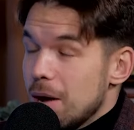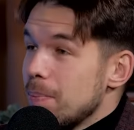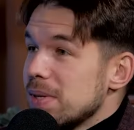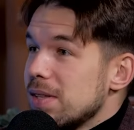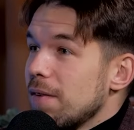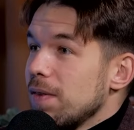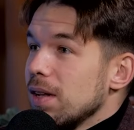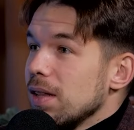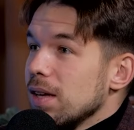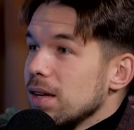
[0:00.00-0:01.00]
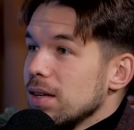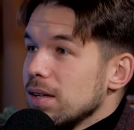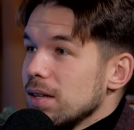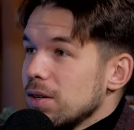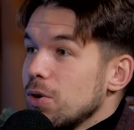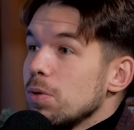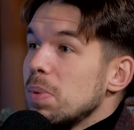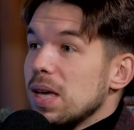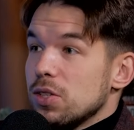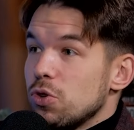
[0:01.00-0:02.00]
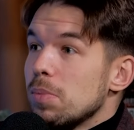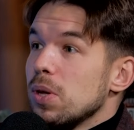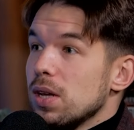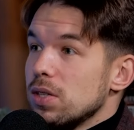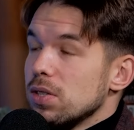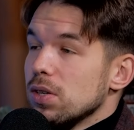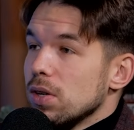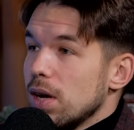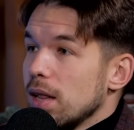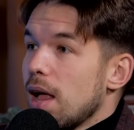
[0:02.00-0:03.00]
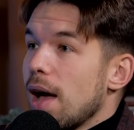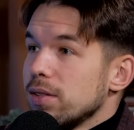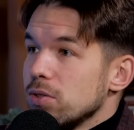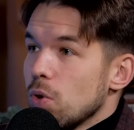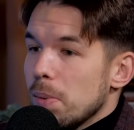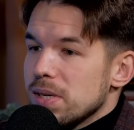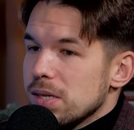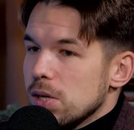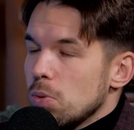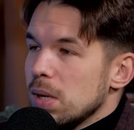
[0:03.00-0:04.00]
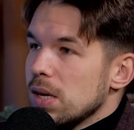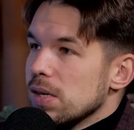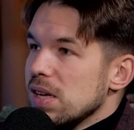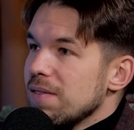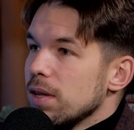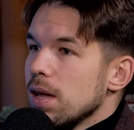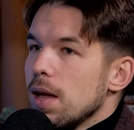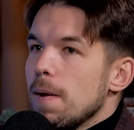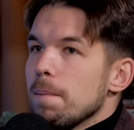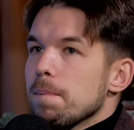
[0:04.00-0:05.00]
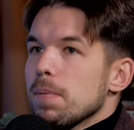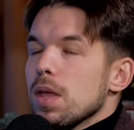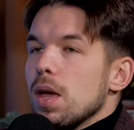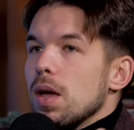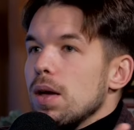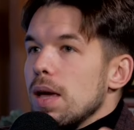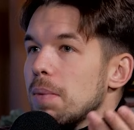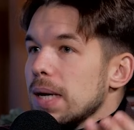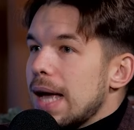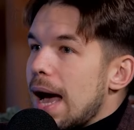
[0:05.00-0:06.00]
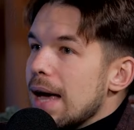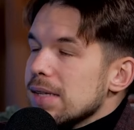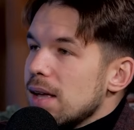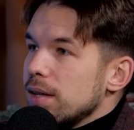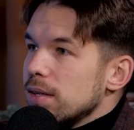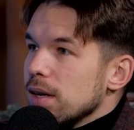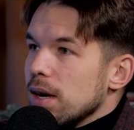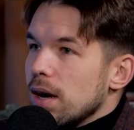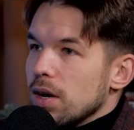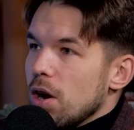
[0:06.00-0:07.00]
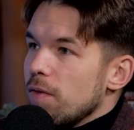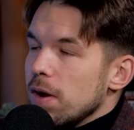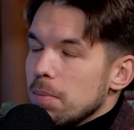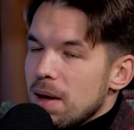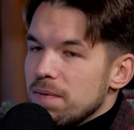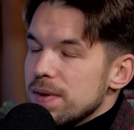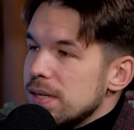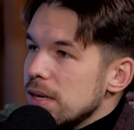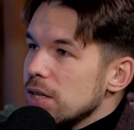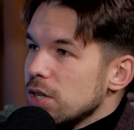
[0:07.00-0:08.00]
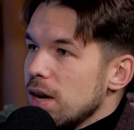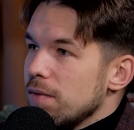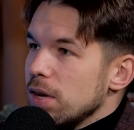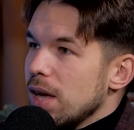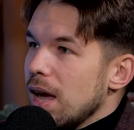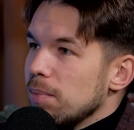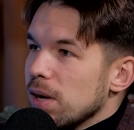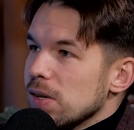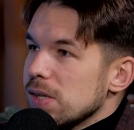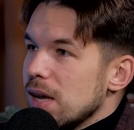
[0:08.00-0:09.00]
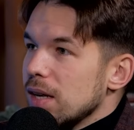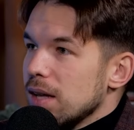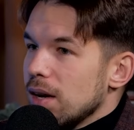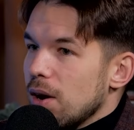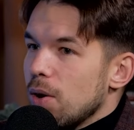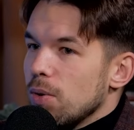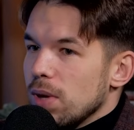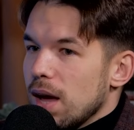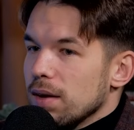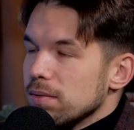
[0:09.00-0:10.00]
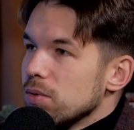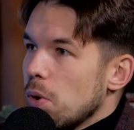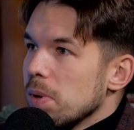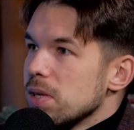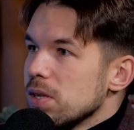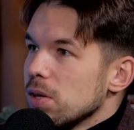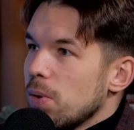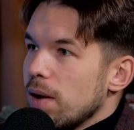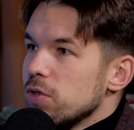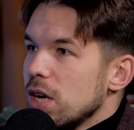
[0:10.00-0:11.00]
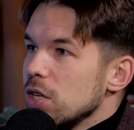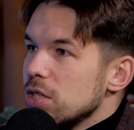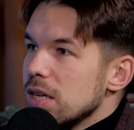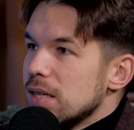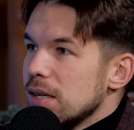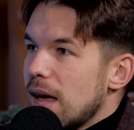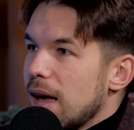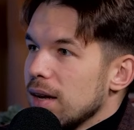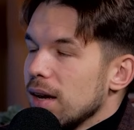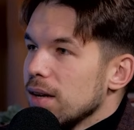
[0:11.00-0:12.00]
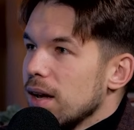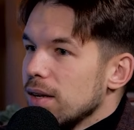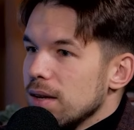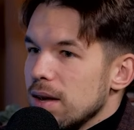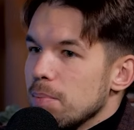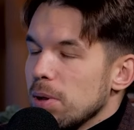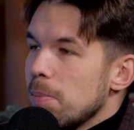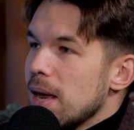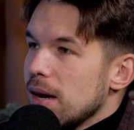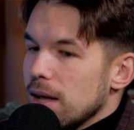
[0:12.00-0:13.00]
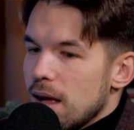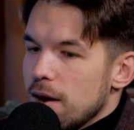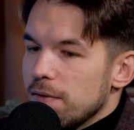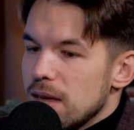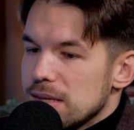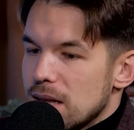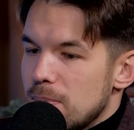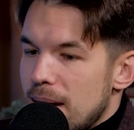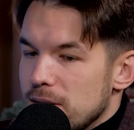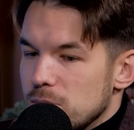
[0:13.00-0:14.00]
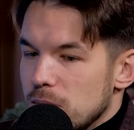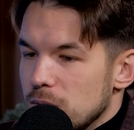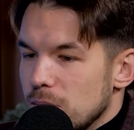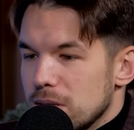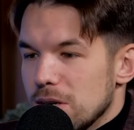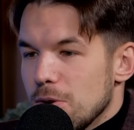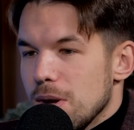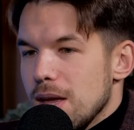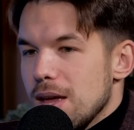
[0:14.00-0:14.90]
is definitely could be attributed to a lot to Tuomas Iisalo, because even guys that are covering Memphis each and every game, they're saying that, Tuomas Iisalo have changed this and that and implemented a lot of things that Paris were doing. So